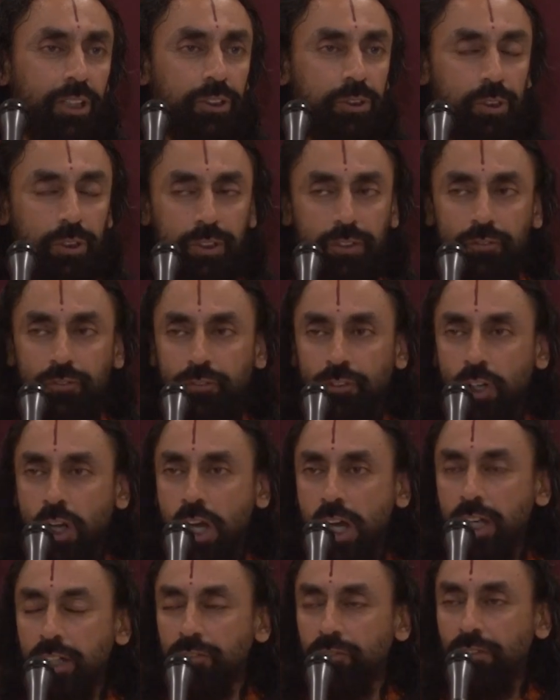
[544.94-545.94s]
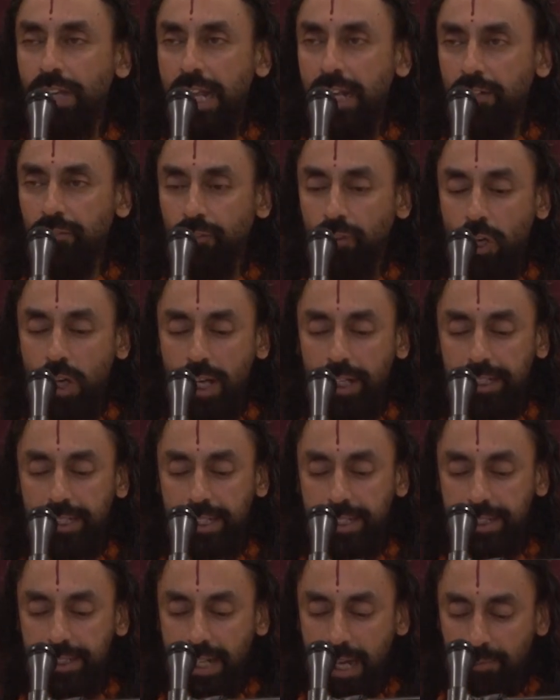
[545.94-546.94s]
So the well frog,
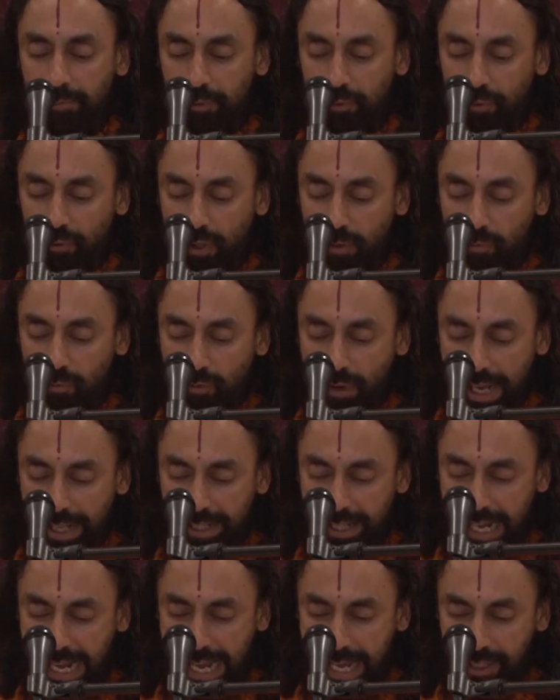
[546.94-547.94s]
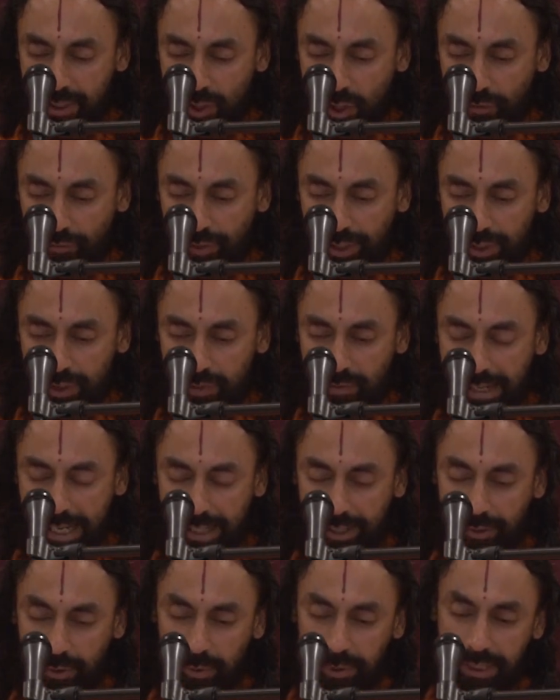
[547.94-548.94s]
he jumped from one edge of his
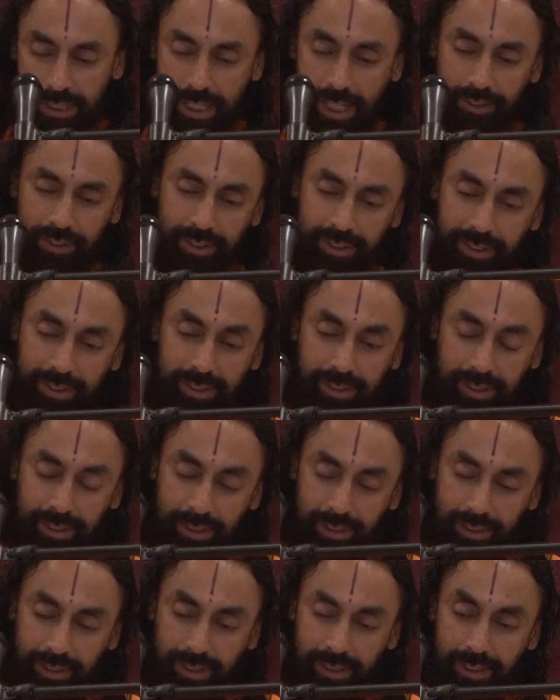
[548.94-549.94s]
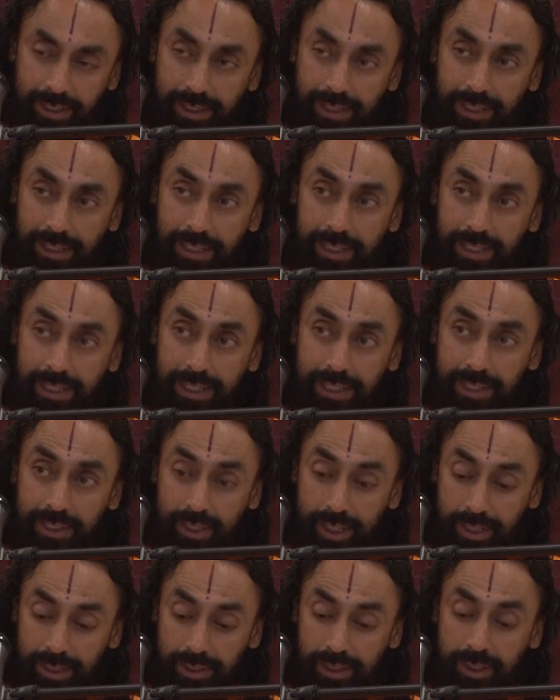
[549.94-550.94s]
well to the other. He
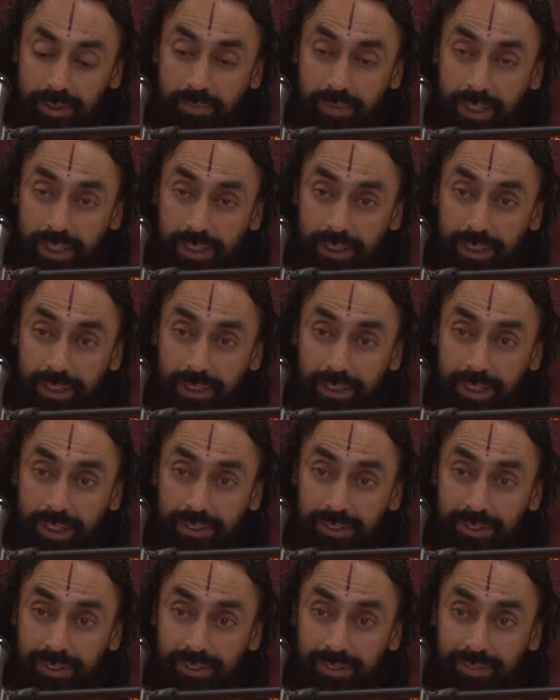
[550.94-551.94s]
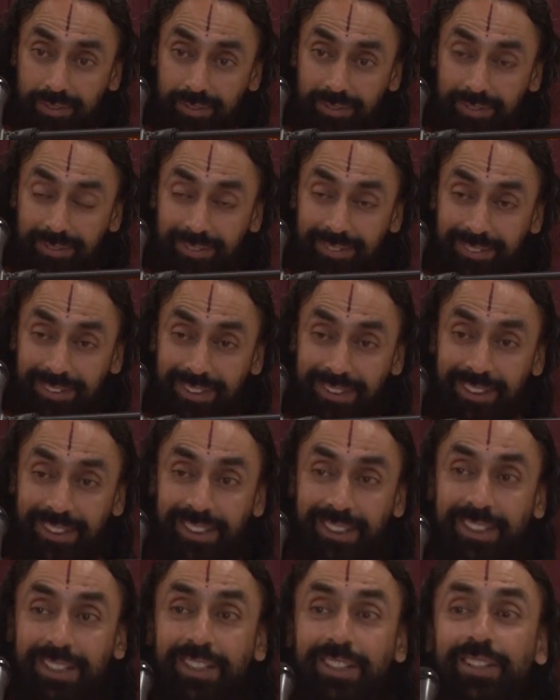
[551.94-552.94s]
said, "Is it bigger than this?"
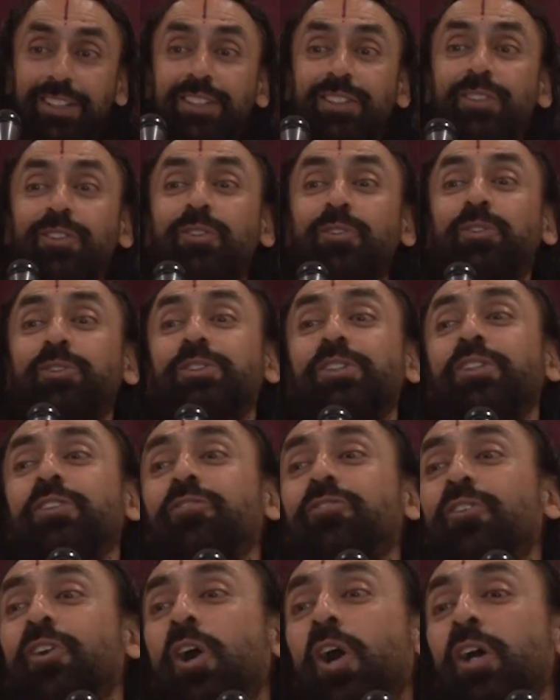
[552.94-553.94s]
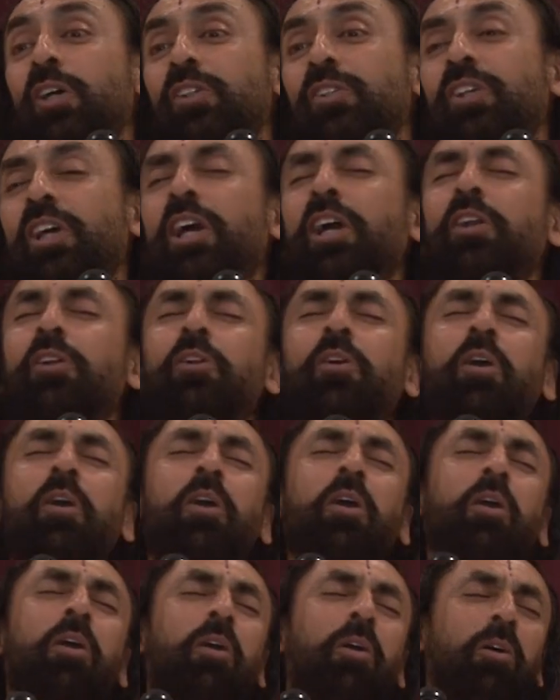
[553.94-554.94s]
The ocean frog said,
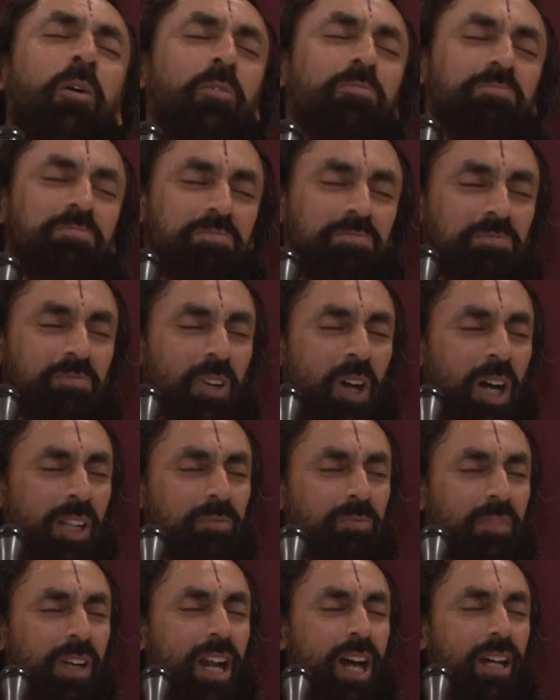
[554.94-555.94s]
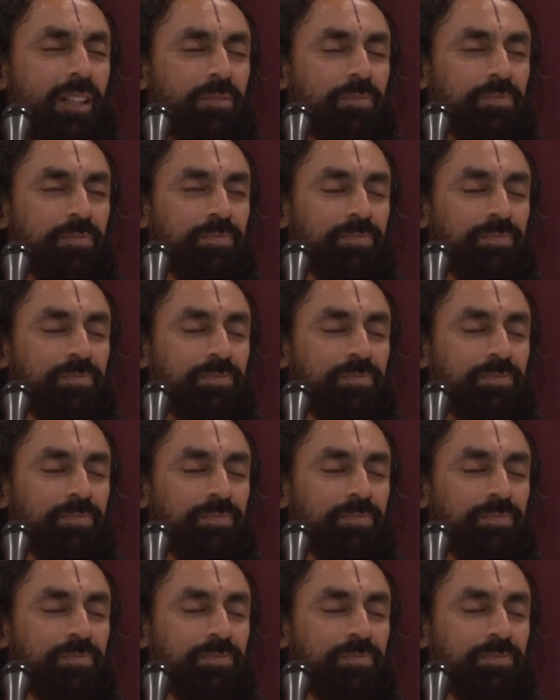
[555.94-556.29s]
"No, bahut bada."